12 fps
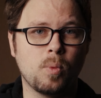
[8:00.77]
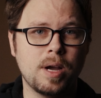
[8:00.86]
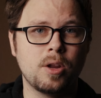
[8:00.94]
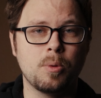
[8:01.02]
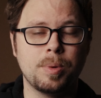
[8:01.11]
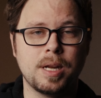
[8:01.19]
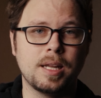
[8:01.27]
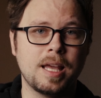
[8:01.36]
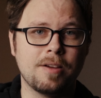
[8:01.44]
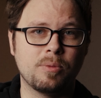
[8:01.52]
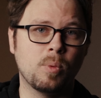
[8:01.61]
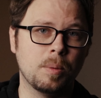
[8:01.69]
wide open at
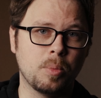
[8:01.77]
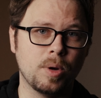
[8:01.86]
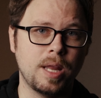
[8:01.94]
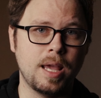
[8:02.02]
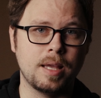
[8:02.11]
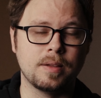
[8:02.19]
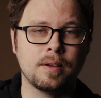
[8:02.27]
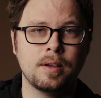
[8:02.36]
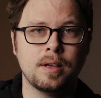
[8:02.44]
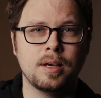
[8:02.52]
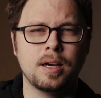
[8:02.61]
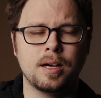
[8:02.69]
f1.8.
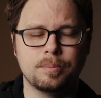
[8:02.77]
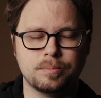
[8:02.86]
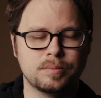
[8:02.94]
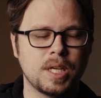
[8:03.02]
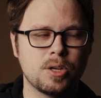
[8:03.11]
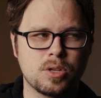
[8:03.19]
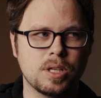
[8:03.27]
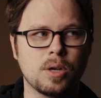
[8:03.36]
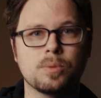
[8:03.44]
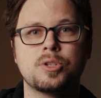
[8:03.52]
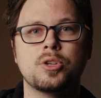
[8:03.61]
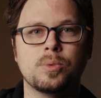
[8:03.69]
I usually
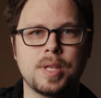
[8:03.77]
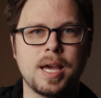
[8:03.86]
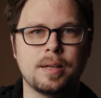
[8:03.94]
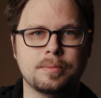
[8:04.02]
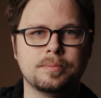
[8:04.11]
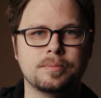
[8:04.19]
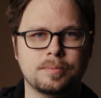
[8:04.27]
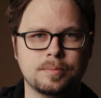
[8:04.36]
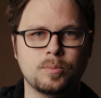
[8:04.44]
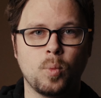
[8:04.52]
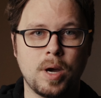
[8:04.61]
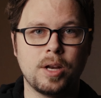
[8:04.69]
don't shoot that
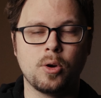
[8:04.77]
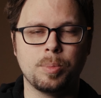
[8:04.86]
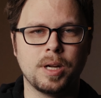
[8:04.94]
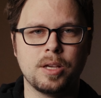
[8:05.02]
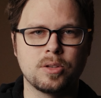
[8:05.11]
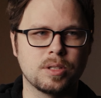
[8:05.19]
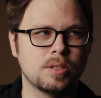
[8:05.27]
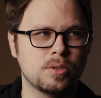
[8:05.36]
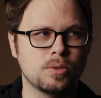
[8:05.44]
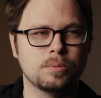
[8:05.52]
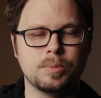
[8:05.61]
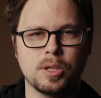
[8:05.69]
wide open. I usually
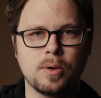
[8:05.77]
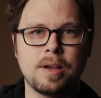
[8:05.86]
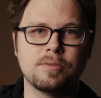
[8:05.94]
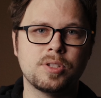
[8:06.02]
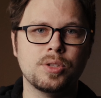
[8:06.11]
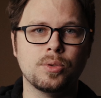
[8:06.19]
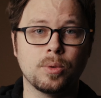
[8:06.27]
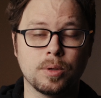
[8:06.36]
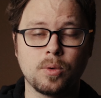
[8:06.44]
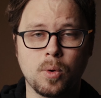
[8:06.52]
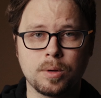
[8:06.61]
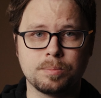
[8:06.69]
do, you know, f2
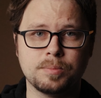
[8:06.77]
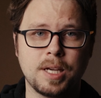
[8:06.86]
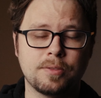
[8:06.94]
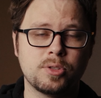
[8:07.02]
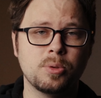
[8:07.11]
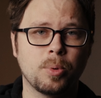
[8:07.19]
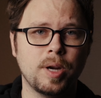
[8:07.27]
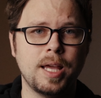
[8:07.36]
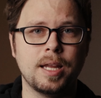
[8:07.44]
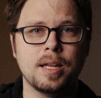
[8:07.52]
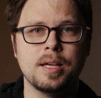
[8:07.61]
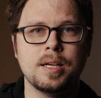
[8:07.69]
or
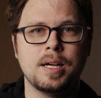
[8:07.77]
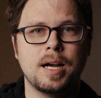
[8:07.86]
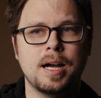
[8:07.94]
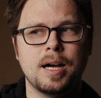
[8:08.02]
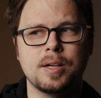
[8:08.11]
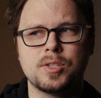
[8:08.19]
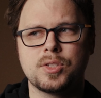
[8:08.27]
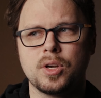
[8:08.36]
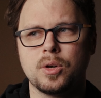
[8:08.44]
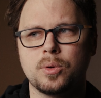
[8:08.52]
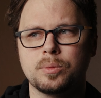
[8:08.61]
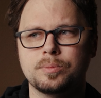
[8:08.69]
f2.8.
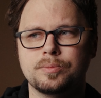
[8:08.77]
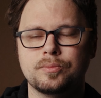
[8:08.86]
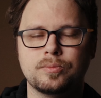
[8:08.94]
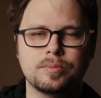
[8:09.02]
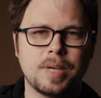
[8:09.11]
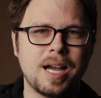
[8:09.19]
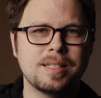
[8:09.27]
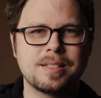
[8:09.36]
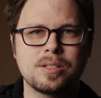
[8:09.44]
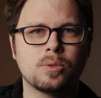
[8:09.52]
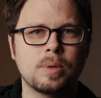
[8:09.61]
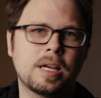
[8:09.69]
So I'd
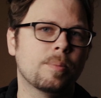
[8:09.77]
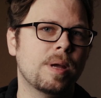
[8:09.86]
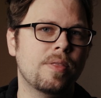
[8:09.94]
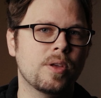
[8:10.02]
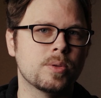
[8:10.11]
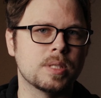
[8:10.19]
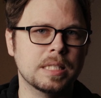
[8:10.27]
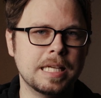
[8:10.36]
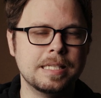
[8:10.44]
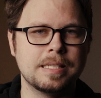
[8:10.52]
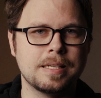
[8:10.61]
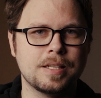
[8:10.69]
still recommend those
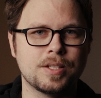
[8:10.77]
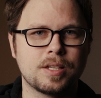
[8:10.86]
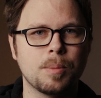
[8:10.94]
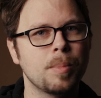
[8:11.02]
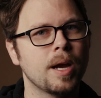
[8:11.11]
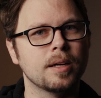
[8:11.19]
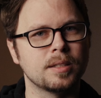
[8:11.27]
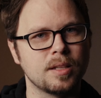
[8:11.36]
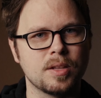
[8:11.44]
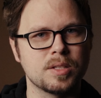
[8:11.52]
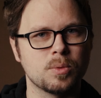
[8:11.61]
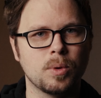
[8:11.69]
lenses compared to
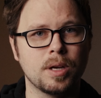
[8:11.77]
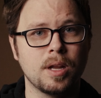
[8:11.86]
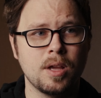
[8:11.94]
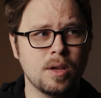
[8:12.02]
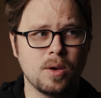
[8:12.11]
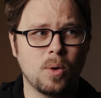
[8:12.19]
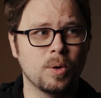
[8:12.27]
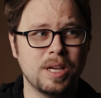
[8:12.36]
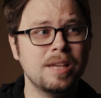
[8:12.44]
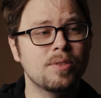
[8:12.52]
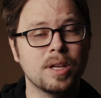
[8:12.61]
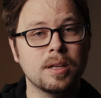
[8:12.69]
this one, or
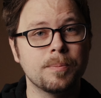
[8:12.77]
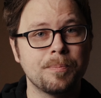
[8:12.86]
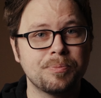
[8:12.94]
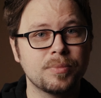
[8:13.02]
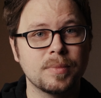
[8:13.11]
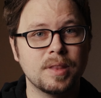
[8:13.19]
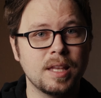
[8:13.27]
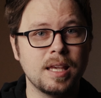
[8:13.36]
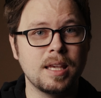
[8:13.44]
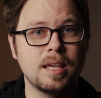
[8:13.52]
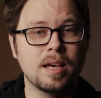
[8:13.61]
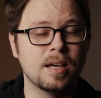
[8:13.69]
even
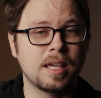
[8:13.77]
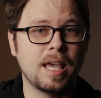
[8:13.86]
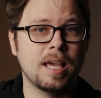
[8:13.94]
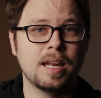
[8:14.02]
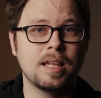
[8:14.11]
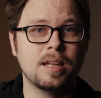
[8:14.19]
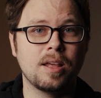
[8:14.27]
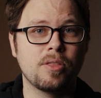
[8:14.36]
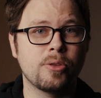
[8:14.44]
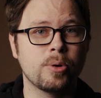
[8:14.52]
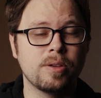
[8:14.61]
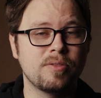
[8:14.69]
the Canon
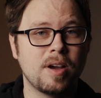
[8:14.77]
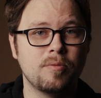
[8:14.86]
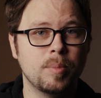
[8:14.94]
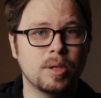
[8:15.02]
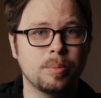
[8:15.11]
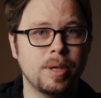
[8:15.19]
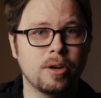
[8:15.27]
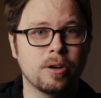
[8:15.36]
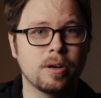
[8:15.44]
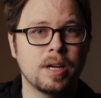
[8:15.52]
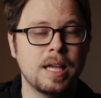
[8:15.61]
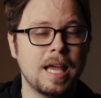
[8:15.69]

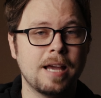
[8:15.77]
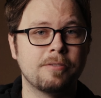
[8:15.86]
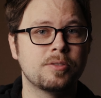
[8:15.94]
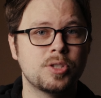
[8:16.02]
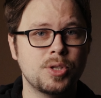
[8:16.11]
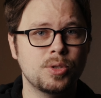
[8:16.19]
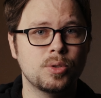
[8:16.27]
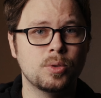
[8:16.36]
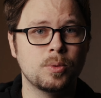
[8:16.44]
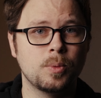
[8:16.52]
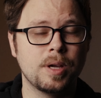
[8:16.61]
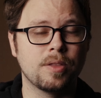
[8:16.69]
35mm
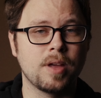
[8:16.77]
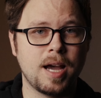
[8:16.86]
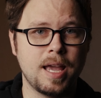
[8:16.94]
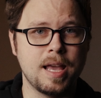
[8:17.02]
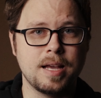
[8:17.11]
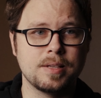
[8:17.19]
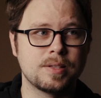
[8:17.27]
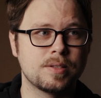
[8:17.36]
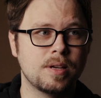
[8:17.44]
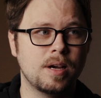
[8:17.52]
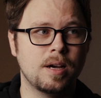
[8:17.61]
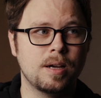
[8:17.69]
f2 with
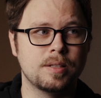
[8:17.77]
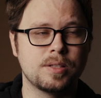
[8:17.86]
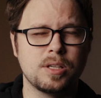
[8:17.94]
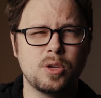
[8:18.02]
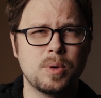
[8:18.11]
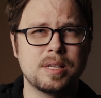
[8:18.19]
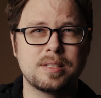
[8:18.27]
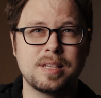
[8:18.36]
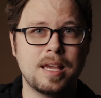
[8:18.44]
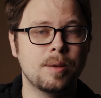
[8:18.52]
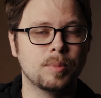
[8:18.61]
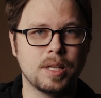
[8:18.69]
IS. It's a
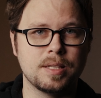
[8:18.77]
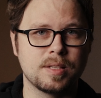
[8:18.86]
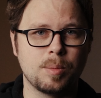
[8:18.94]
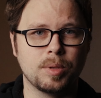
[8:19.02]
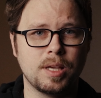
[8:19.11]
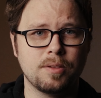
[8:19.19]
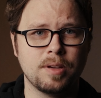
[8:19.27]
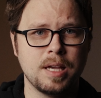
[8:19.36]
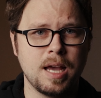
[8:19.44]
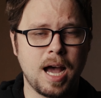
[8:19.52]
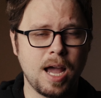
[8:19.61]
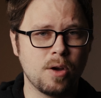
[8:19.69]
USM lens, I believe.
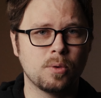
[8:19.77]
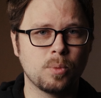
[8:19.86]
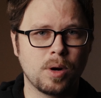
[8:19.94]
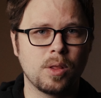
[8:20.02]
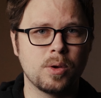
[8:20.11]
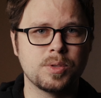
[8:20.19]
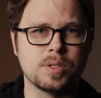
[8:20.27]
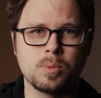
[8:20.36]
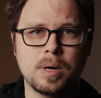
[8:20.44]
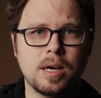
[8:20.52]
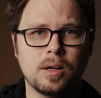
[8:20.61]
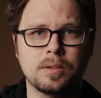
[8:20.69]
I own one of those as
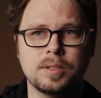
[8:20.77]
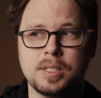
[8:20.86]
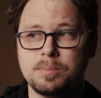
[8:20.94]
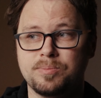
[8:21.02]
well.